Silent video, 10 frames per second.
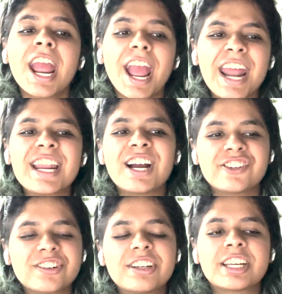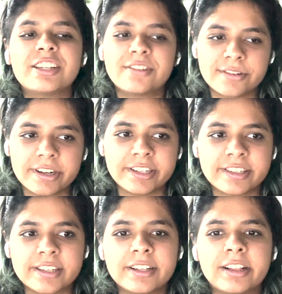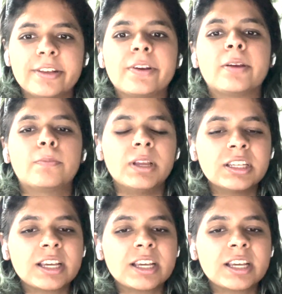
and ushering in trends including big